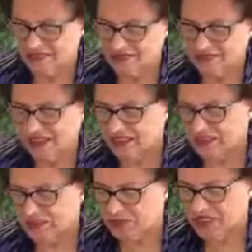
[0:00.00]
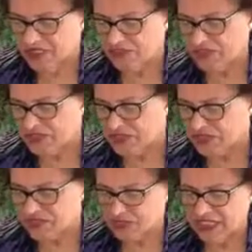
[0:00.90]
feelings or behaviors.
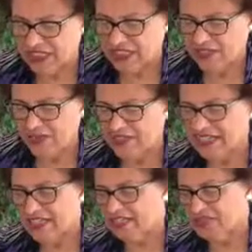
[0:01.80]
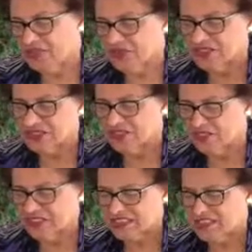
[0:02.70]
And if we're diagnosed with a
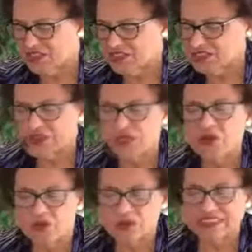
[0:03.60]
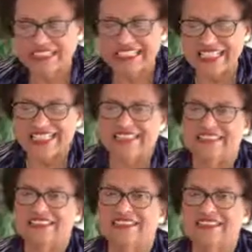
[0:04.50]
serious illness, we don't
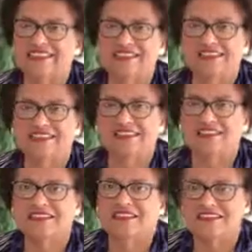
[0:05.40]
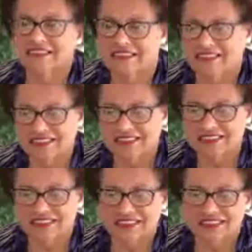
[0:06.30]
pretend that it doesn't
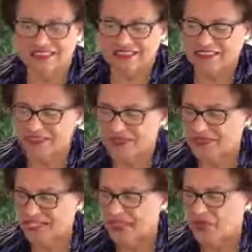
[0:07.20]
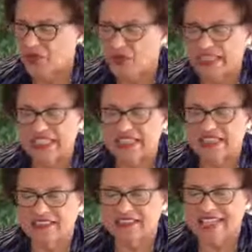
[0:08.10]
exist. We
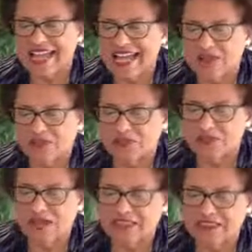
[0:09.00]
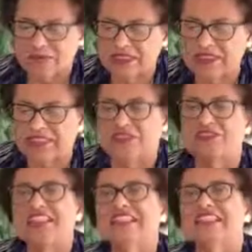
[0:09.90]
allow for the possibility
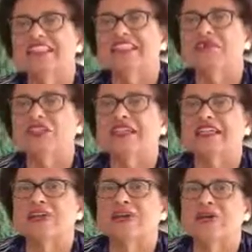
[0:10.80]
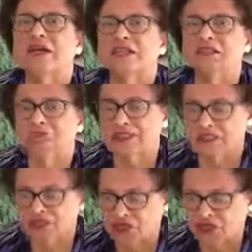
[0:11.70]
of healing. We allow for the
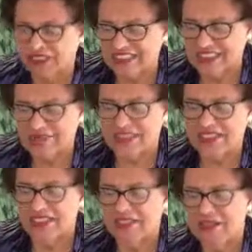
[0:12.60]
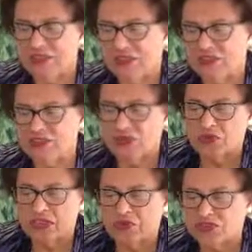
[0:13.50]
possibility of overcoming by
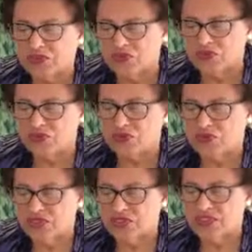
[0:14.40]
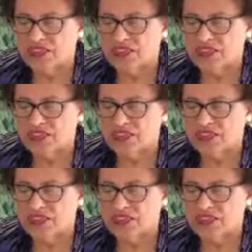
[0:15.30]
knowing the truth